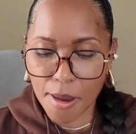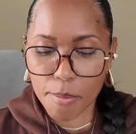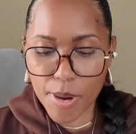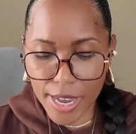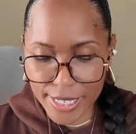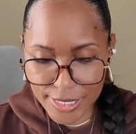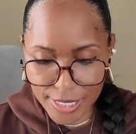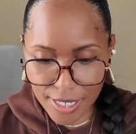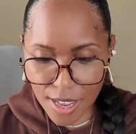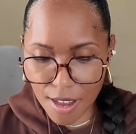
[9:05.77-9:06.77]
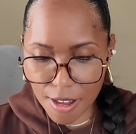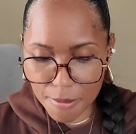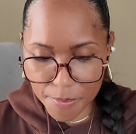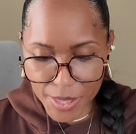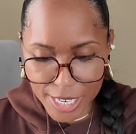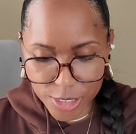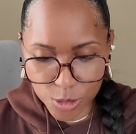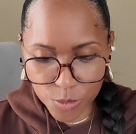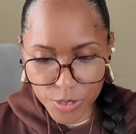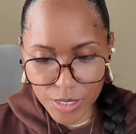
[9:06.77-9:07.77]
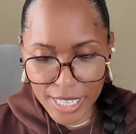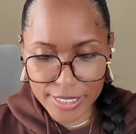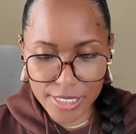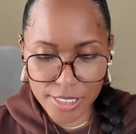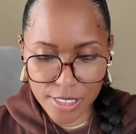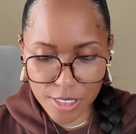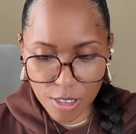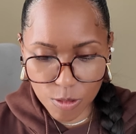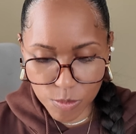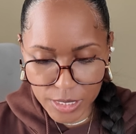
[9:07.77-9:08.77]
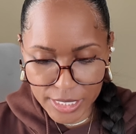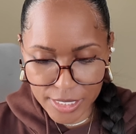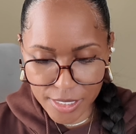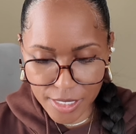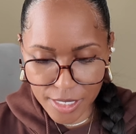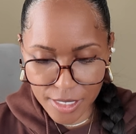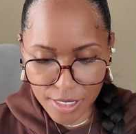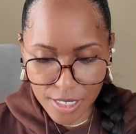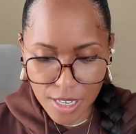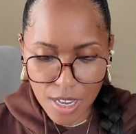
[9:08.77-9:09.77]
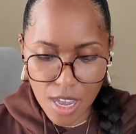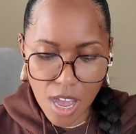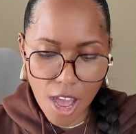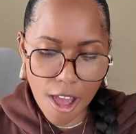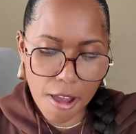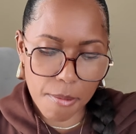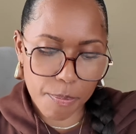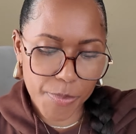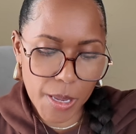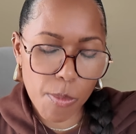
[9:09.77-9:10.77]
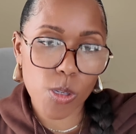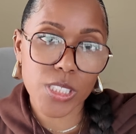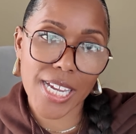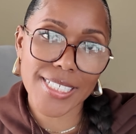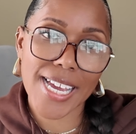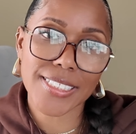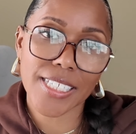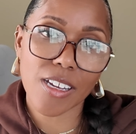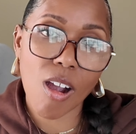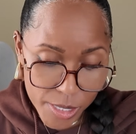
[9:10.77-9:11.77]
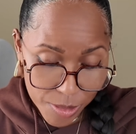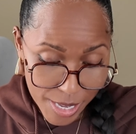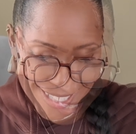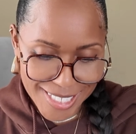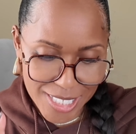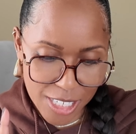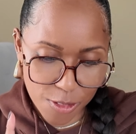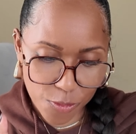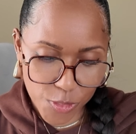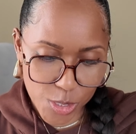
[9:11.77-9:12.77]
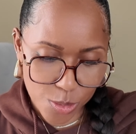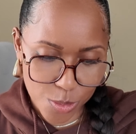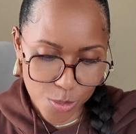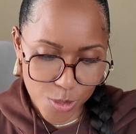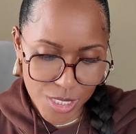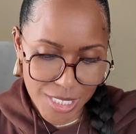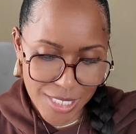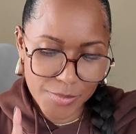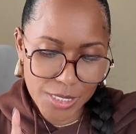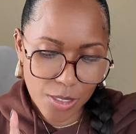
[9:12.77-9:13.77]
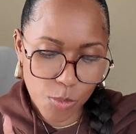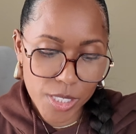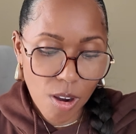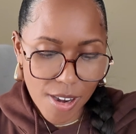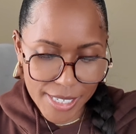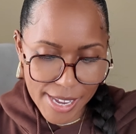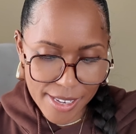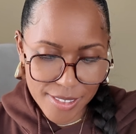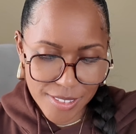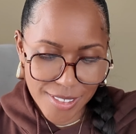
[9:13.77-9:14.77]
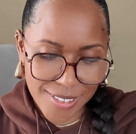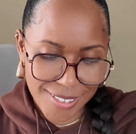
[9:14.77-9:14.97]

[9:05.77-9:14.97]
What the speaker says: but I do feel like this is a really good multitasking oil. It's infused with argan,